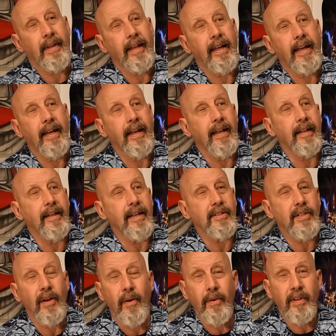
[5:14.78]

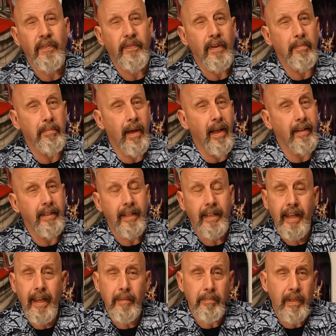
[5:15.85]
unless you own a football, you
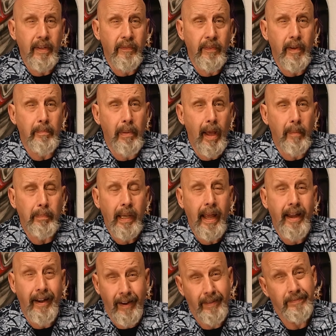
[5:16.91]
can't be a football
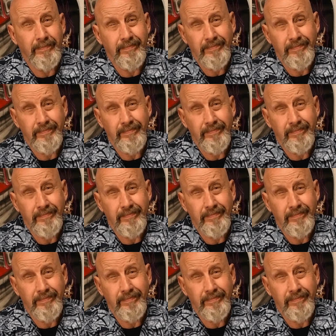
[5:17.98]
player.